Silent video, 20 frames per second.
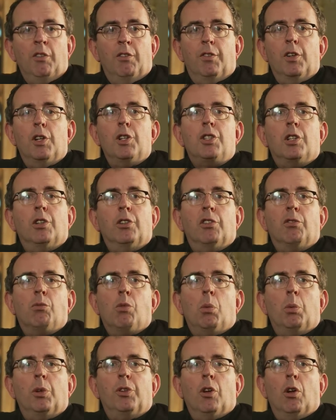versions
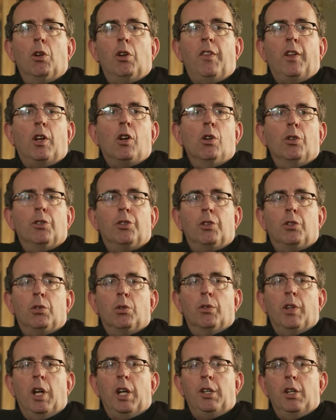of what was on in the concert
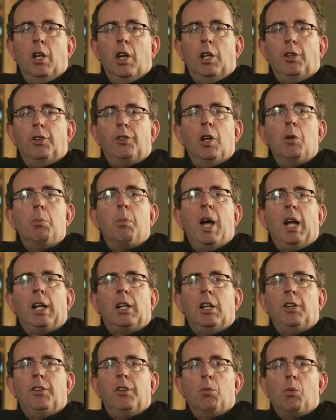hall that night, so
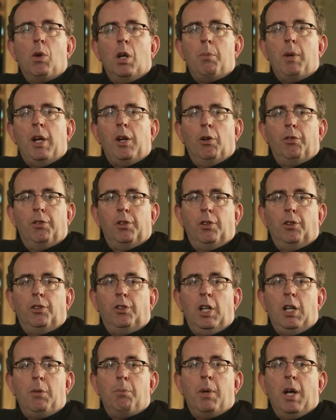badly that one man offered us
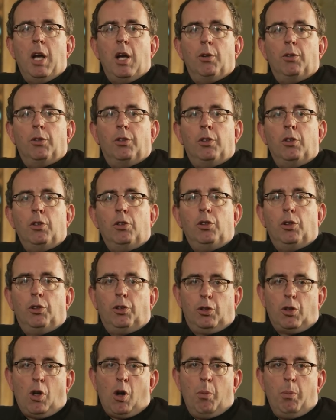£10 to
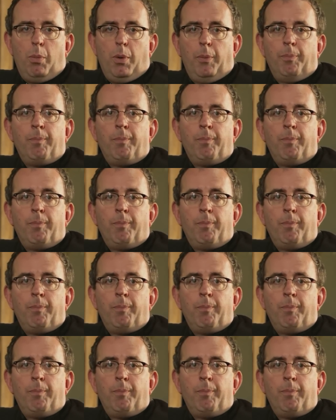stop.